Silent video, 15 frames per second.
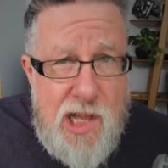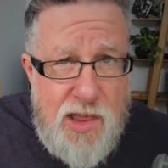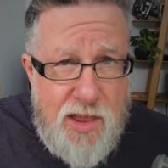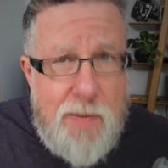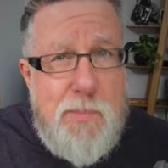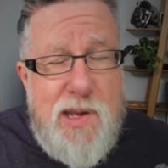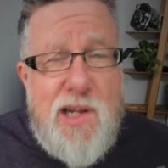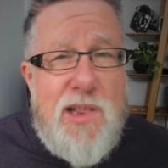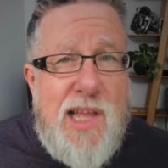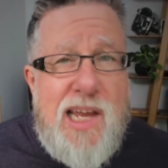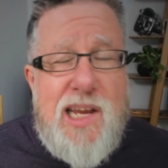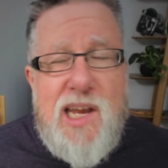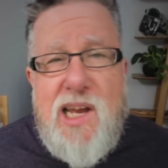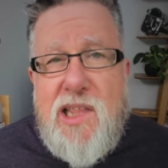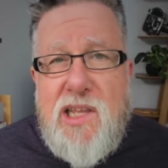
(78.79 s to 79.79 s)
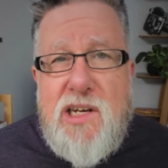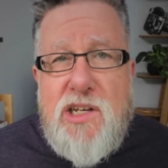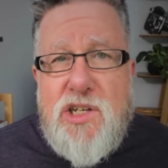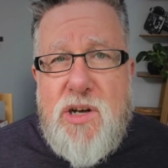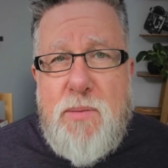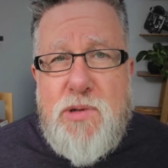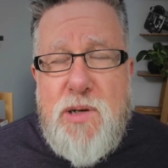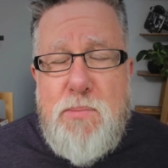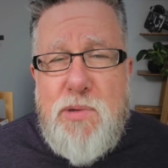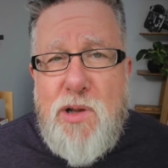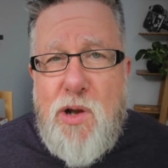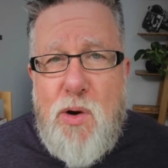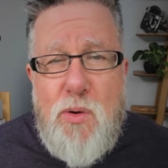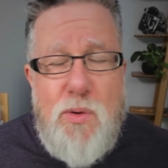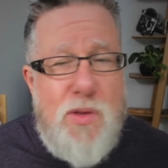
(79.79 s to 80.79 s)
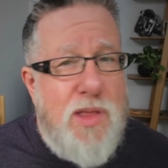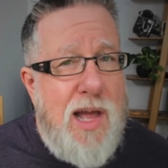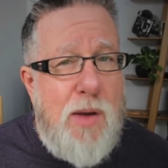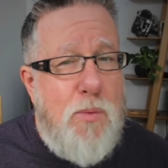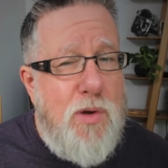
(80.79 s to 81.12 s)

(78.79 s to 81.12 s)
there'll be a link in the description below that